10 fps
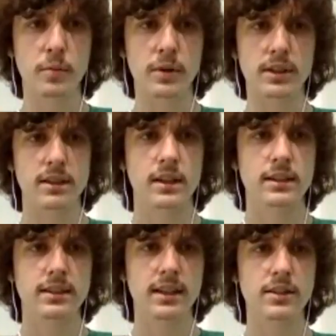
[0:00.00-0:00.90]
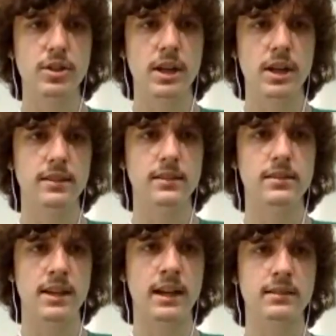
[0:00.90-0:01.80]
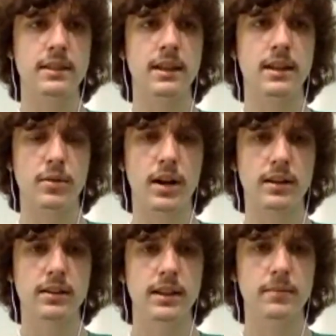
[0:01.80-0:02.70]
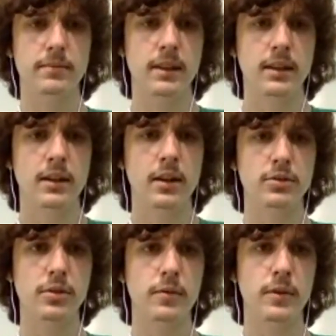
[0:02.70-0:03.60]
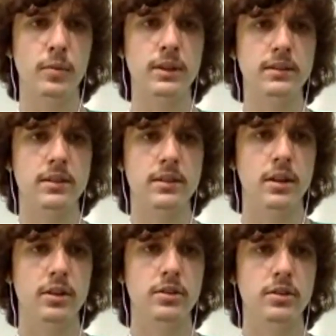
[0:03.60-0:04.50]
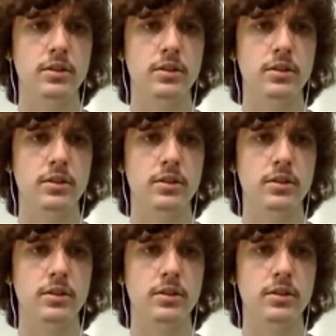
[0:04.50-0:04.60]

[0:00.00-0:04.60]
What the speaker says: ones. Second chances, dancing, and a rock. Yep. Those are the film ones. So